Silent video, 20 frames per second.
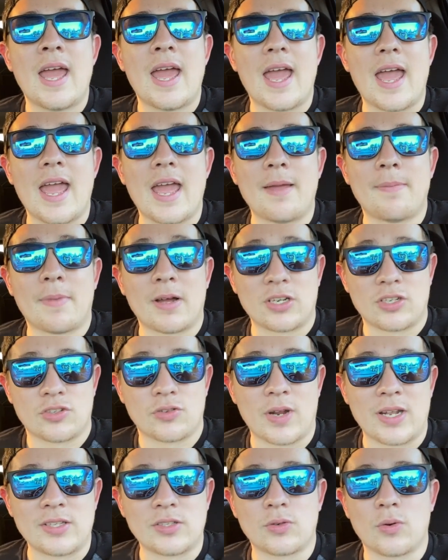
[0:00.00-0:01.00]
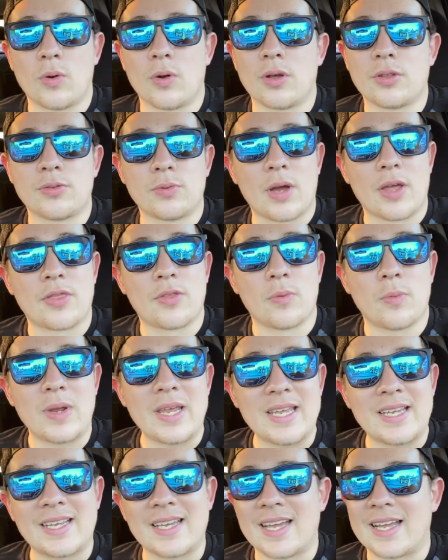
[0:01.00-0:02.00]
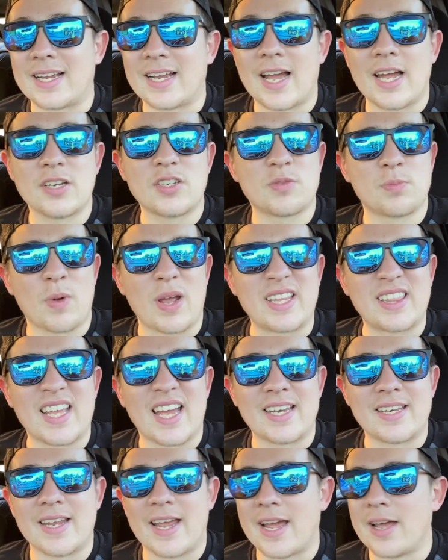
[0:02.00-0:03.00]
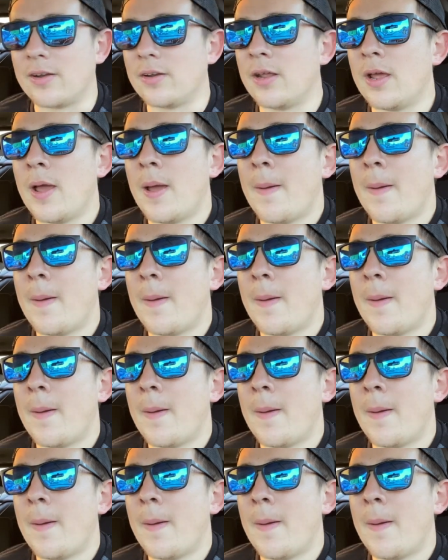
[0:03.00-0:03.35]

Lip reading: and my strain score throughout the week, and kind of just break that down.